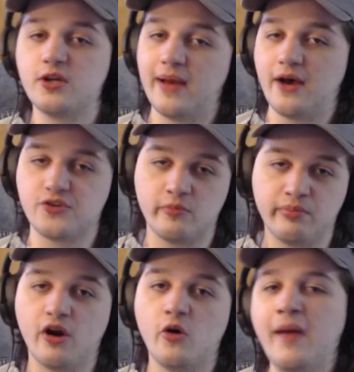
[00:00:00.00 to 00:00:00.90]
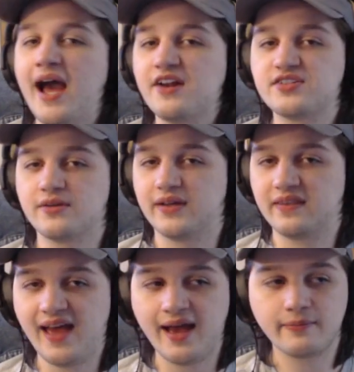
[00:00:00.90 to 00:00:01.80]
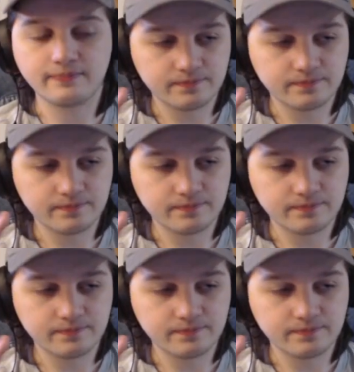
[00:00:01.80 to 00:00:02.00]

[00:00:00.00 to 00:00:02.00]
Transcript: Bowser, Bro, Madge, stuff like that.